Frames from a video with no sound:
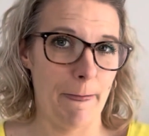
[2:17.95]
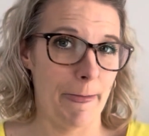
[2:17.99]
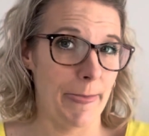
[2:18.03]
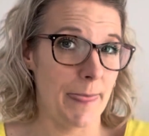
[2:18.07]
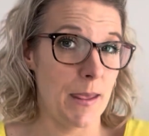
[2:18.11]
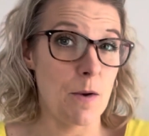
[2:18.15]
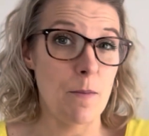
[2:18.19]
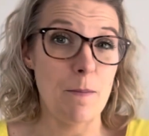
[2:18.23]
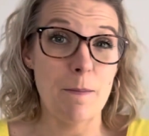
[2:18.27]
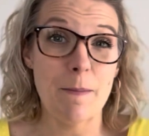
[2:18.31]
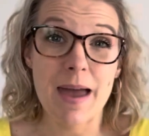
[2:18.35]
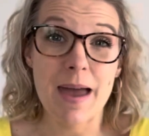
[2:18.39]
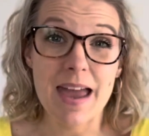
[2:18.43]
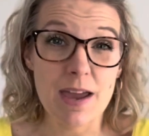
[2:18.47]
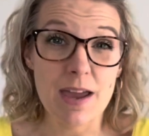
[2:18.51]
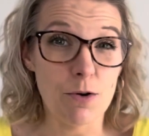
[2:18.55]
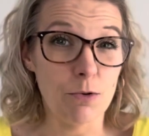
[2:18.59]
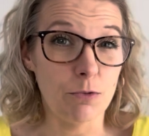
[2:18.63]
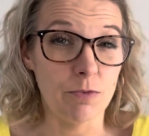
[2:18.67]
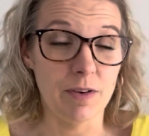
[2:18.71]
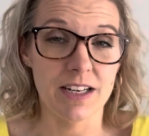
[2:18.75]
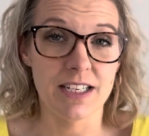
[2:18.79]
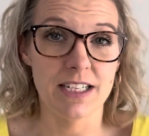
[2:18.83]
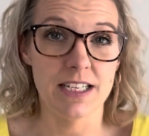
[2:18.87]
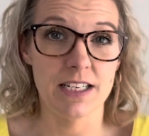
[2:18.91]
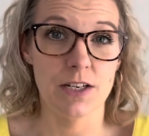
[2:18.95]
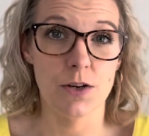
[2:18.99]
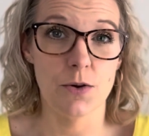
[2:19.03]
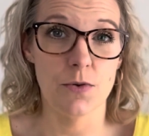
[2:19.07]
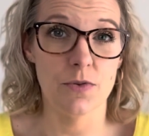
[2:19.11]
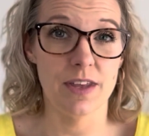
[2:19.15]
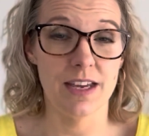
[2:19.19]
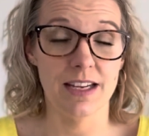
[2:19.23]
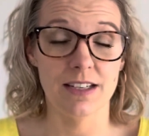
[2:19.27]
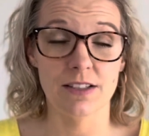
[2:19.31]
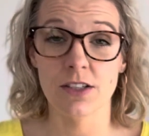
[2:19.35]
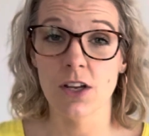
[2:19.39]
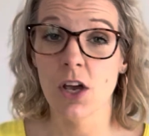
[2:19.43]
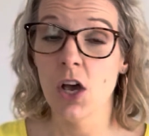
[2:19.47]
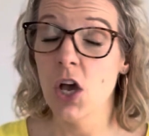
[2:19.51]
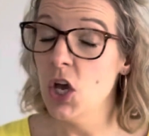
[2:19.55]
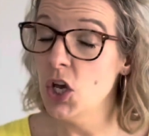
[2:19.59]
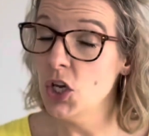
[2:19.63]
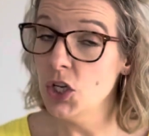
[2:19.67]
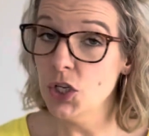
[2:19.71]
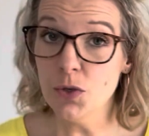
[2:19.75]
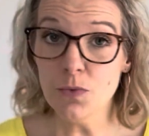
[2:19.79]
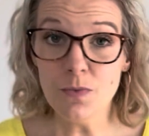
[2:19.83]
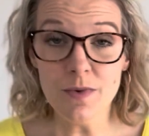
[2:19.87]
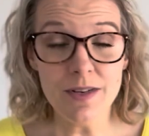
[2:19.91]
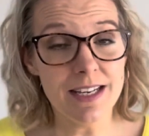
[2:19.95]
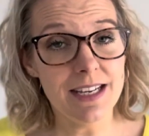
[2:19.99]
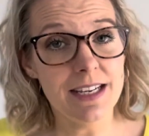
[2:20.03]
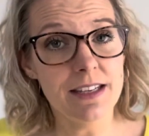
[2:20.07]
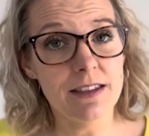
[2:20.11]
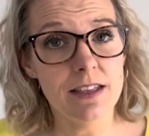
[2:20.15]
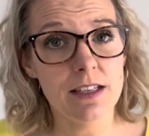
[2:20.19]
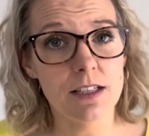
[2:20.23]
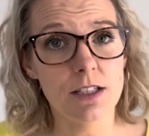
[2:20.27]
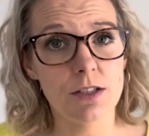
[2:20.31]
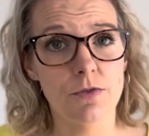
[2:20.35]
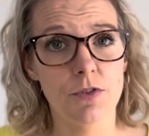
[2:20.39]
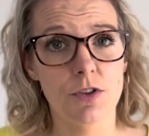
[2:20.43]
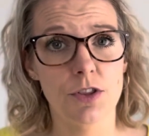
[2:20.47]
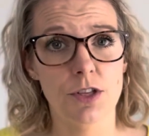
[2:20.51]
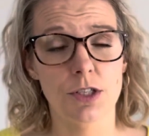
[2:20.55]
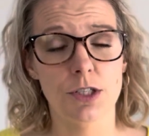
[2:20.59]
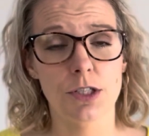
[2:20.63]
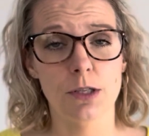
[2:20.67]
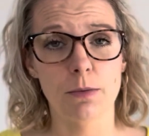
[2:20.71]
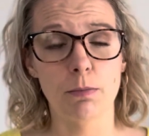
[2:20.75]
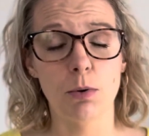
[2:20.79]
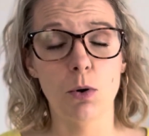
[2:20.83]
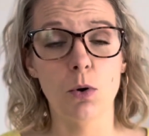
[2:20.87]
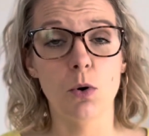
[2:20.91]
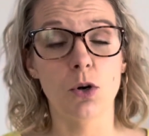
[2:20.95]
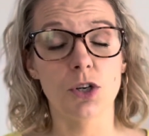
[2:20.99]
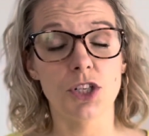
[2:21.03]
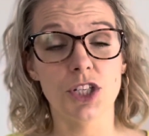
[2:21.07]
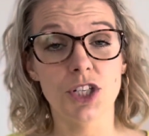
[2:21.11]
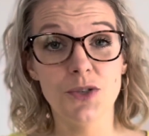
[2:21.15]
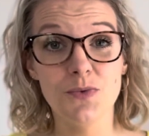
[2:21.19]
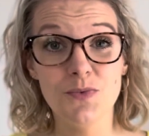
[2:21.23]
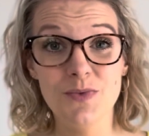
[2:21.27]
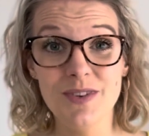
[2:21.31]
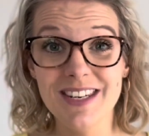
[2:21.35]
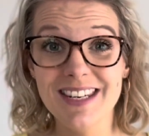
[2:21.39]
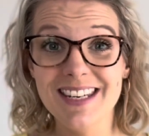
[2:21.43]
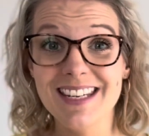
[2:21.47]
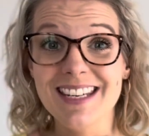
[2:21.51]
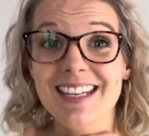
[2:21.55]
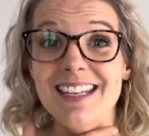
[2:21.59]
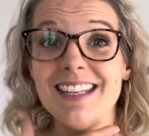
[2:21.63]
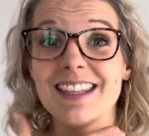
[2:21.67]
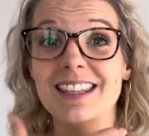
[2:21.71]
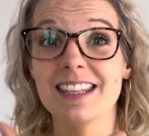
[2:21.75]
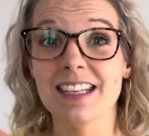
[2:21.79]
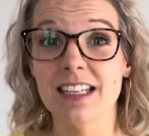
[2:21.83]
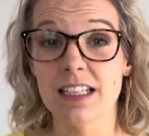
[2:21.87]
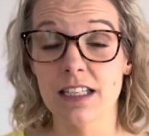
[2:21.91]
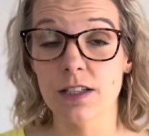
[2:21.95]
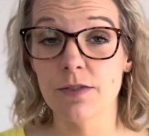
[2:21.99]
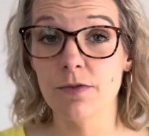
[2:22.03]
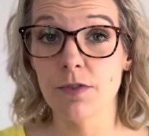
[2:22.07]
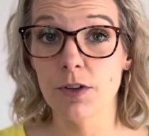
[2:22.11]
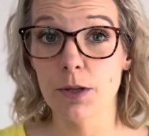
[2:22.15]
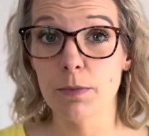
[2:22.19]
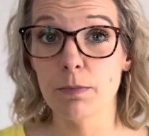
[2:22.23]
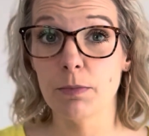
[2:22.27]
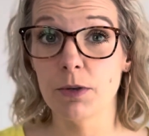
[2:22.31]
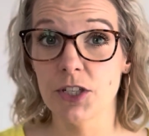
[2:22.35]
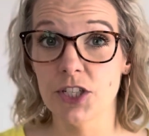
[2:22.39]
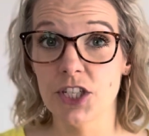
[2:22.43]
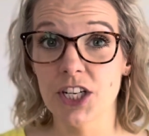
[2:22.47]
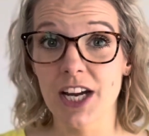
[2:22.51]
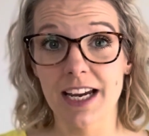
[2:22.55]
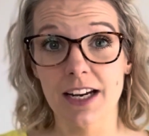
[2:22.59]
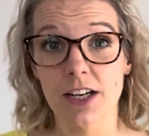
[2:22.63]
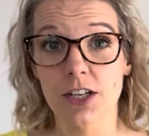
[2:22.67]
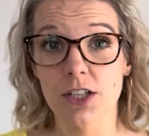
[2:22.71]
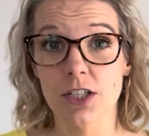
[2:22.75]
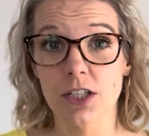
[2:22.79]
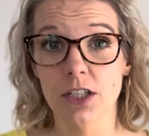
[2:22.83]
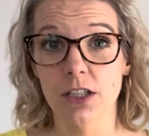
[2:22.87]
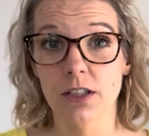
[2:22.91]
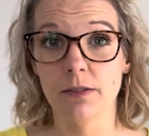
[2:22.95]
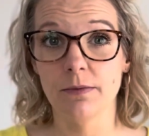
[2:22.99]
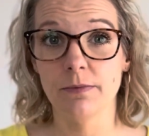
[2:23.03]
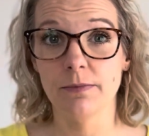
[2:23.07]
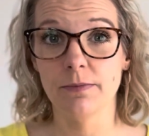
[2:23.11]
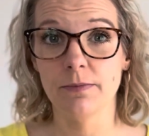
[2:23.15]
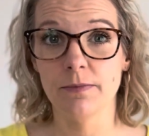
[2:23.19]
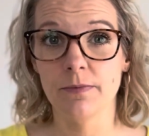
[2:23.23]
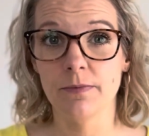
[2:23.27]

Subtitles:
You may already know this. You need this for the support. You need this for the projection.